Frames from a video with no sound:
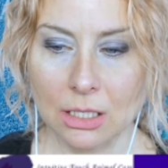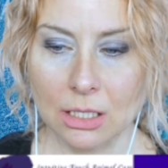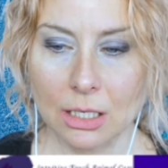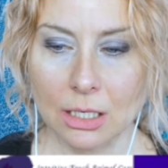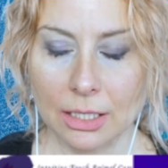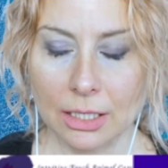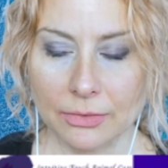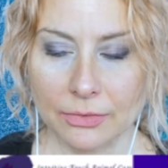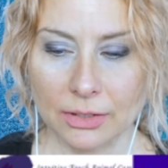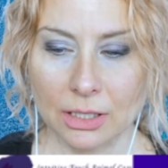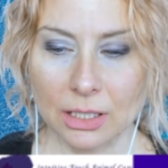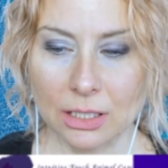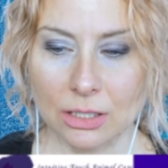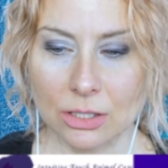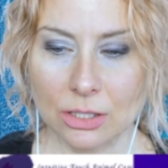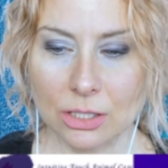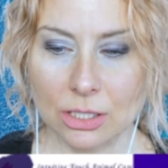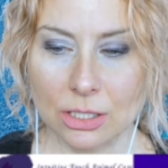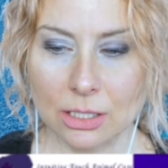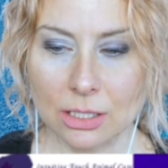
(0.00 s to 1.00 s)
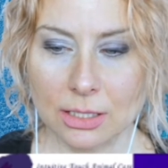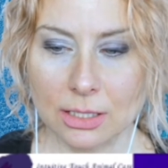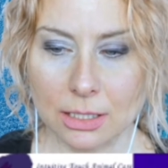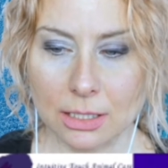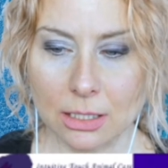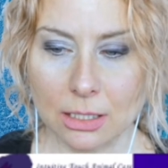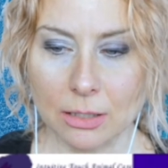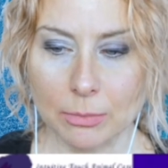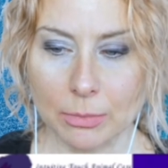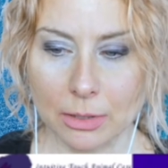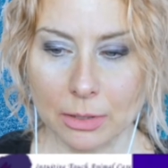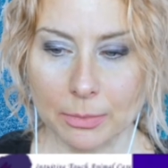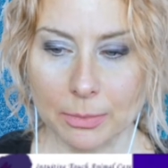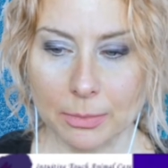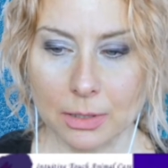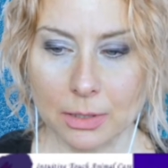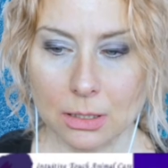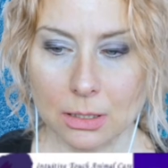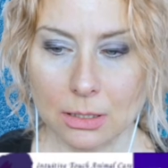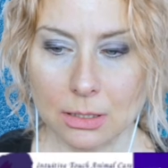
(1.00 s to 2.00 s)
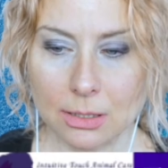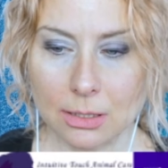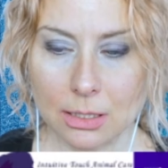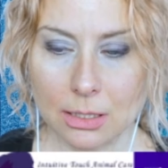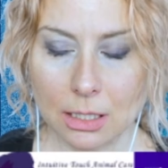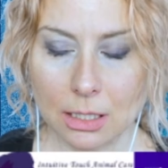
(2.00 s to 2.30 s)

I feel like she did have puppies,